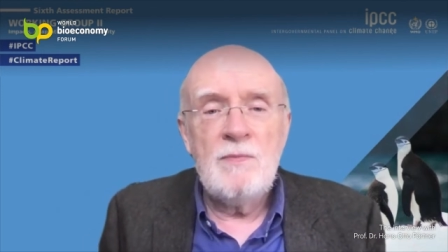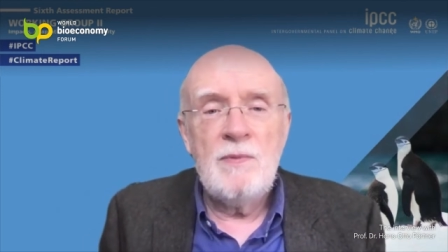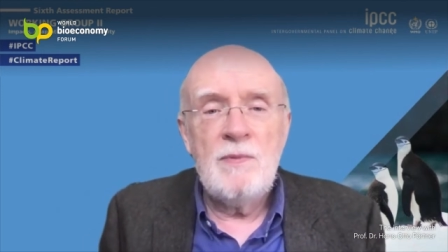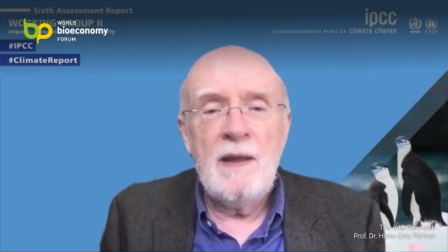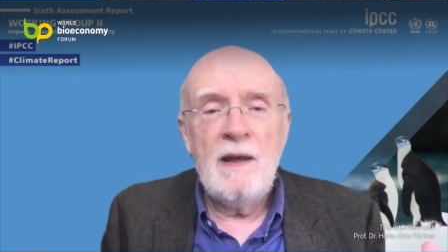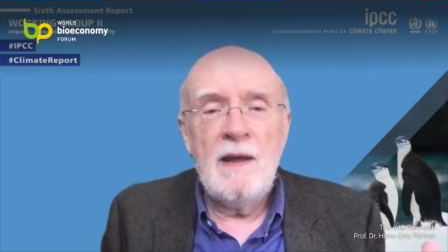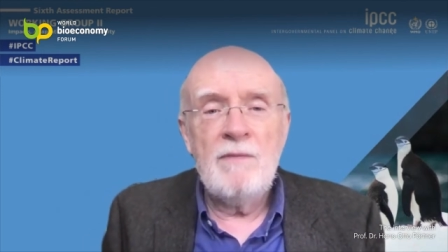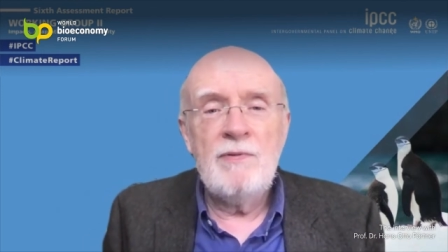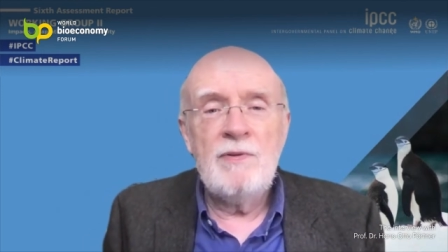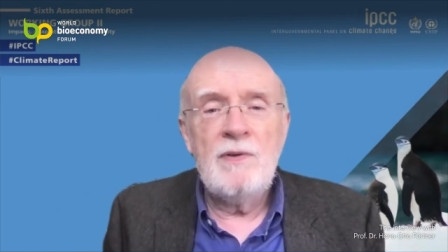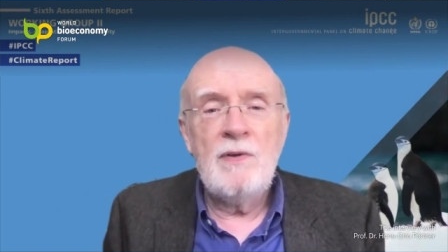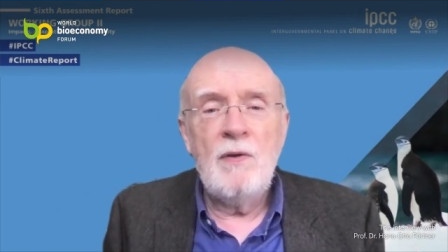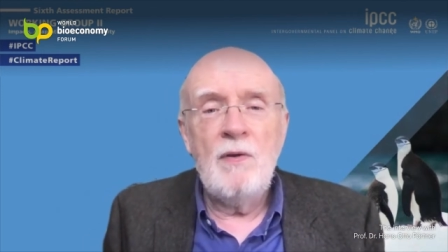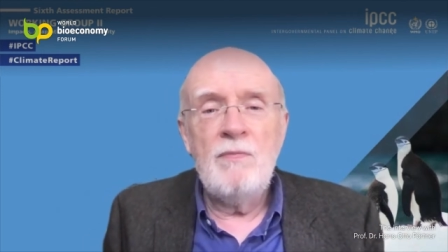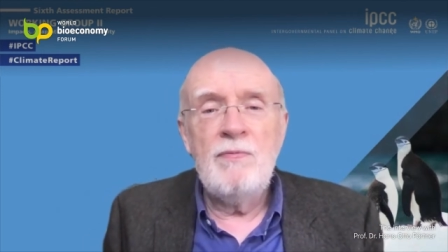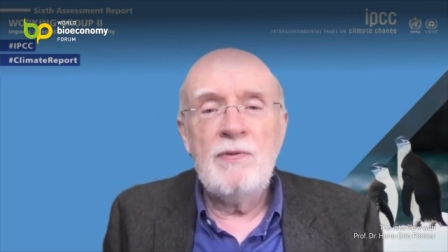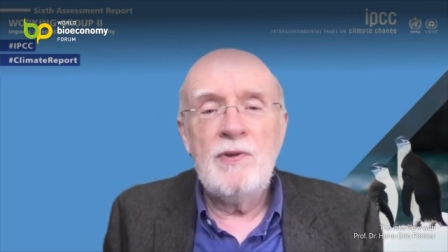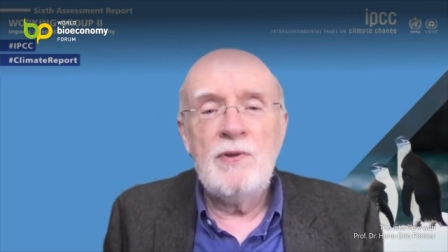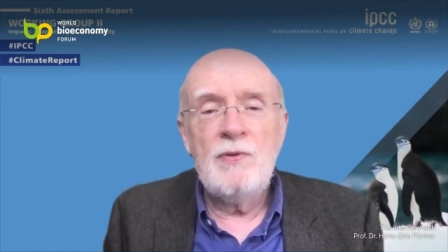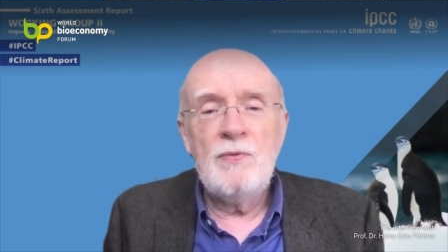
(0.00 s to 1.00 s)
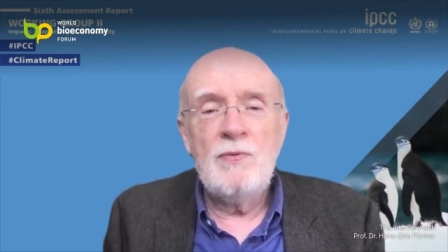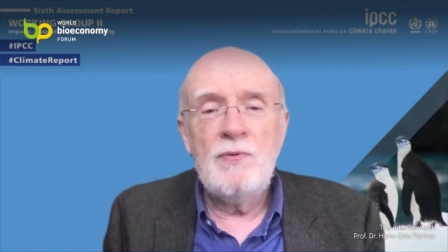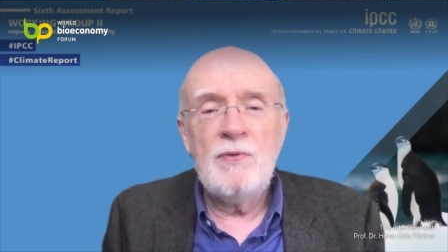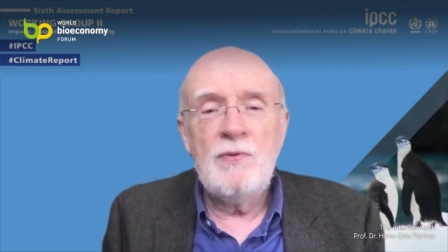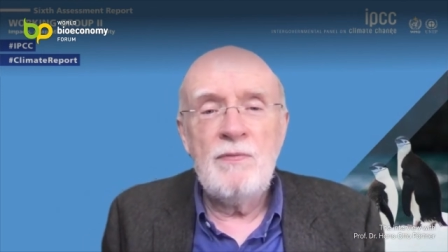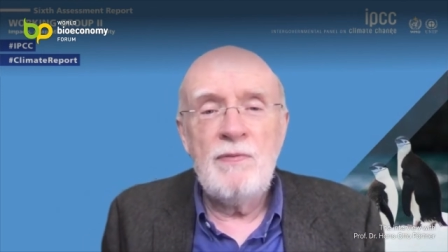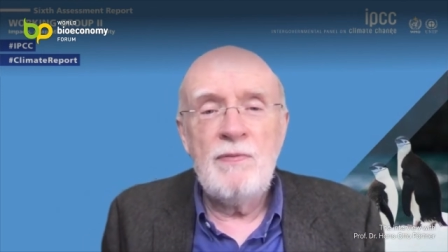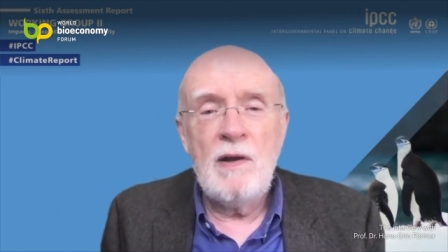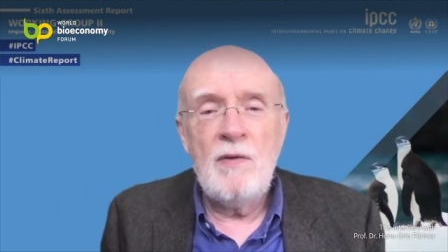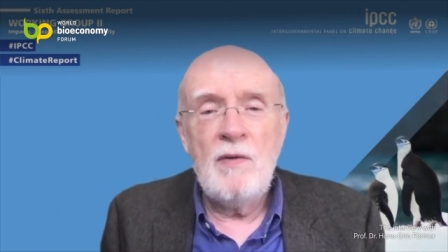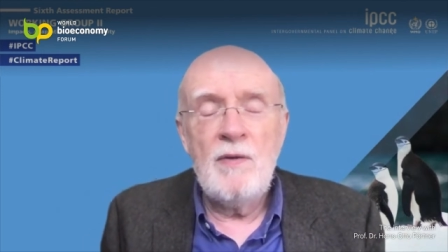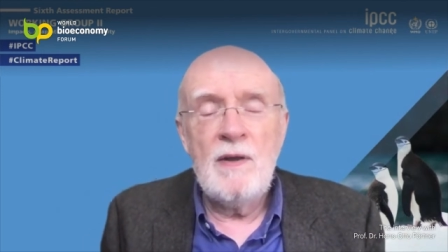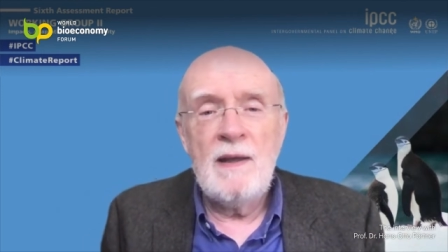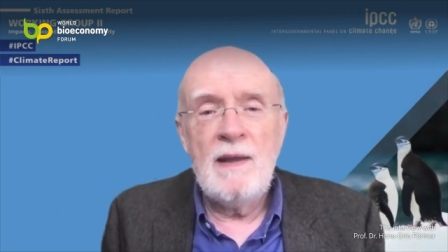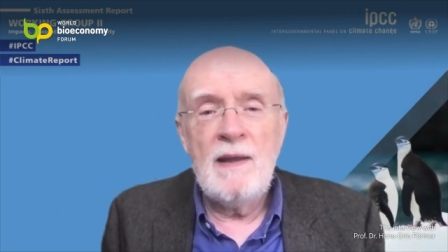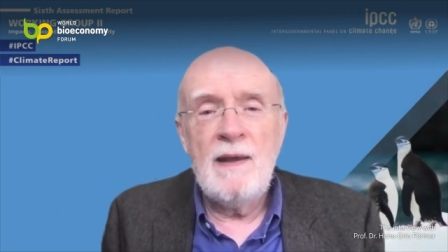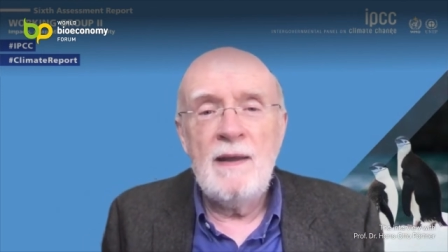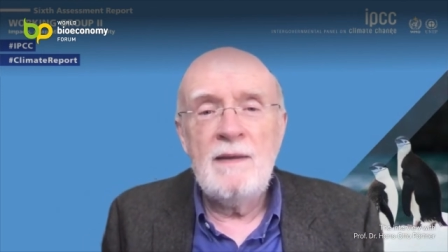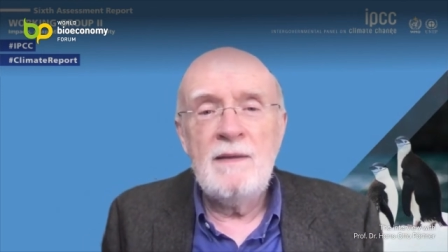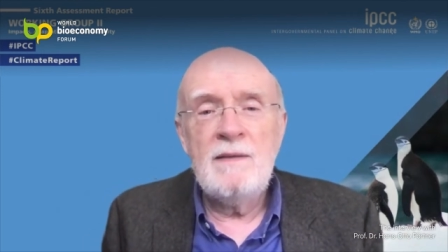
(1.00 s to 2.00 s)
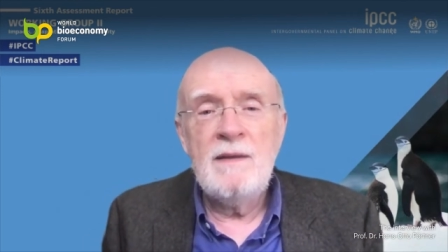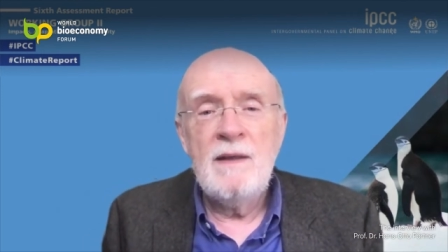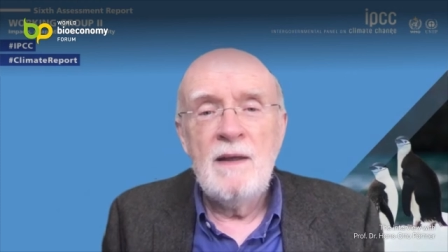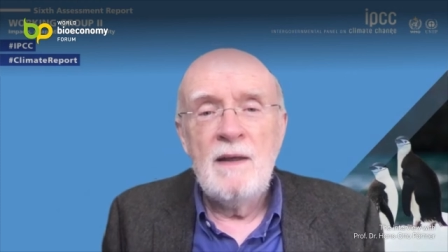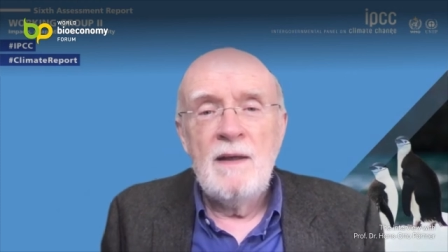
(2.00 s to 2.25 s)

We have an overuse of our land